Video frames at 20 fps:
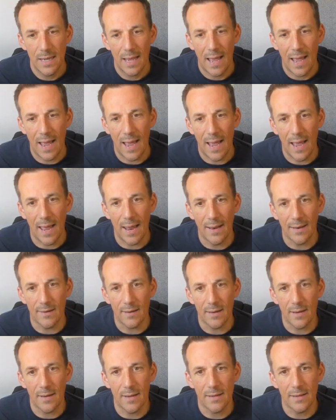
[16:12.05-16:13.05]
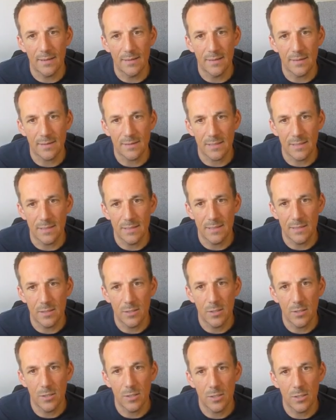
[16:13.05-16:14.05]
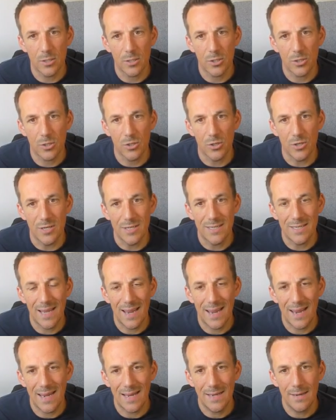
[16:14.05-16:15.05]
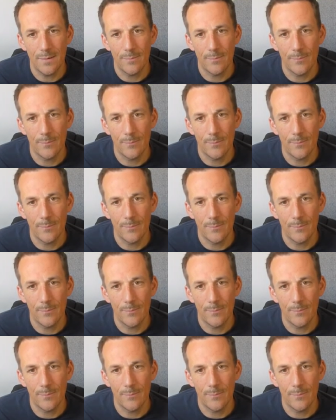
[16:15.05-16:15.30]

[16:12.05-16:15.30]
and does it contain,